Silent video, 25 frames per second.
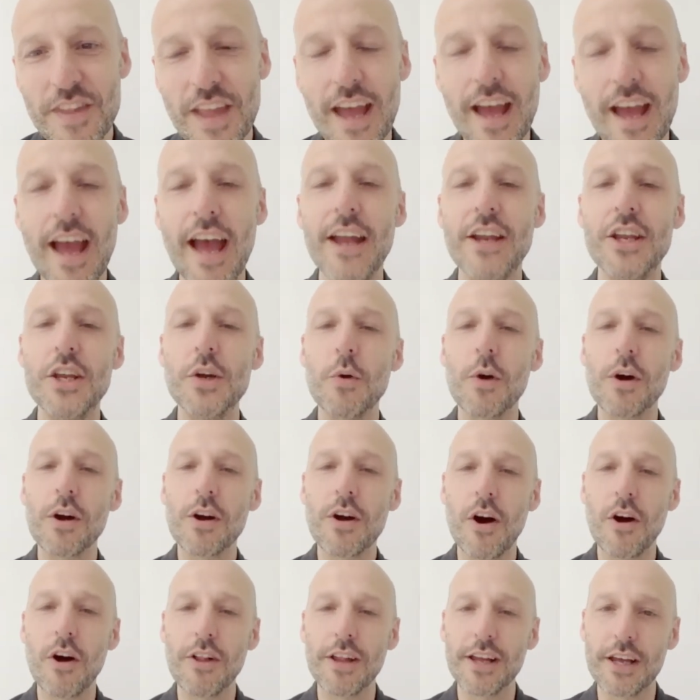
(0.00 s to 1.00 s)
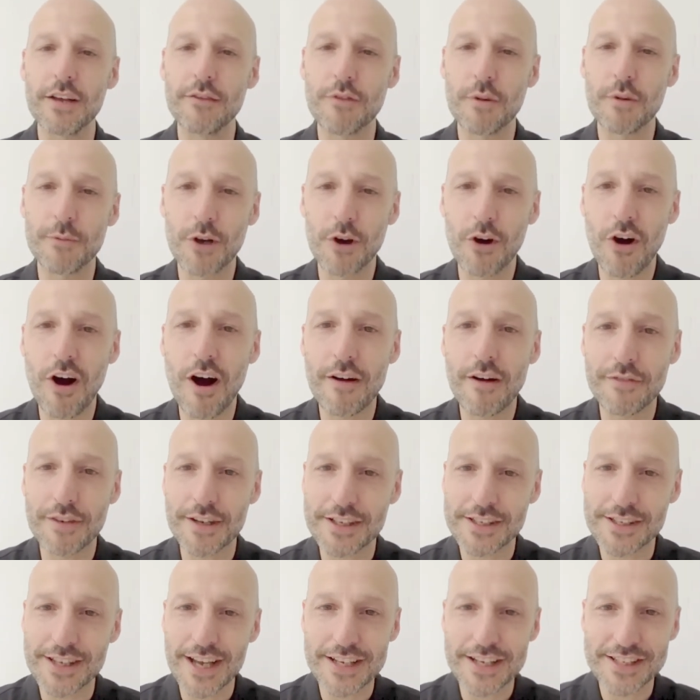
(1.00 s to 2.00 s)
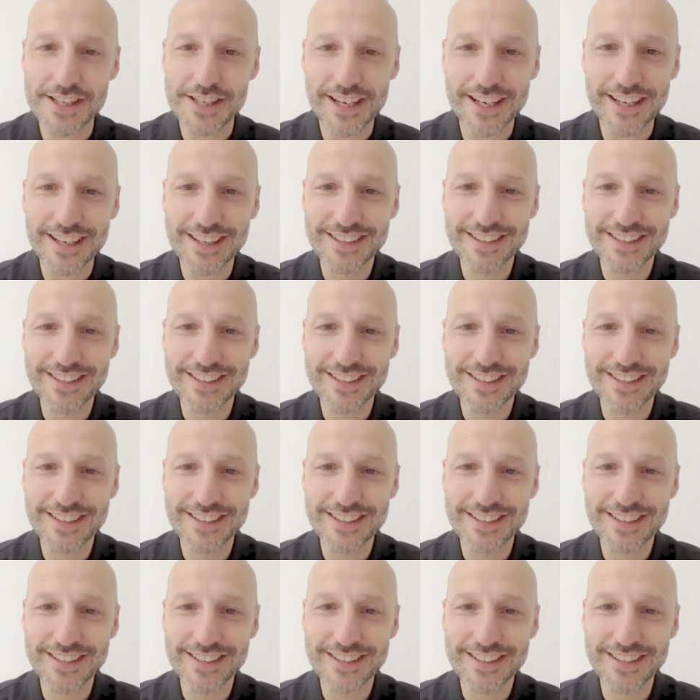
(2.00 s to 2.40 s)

And you are calling in from your office, I see.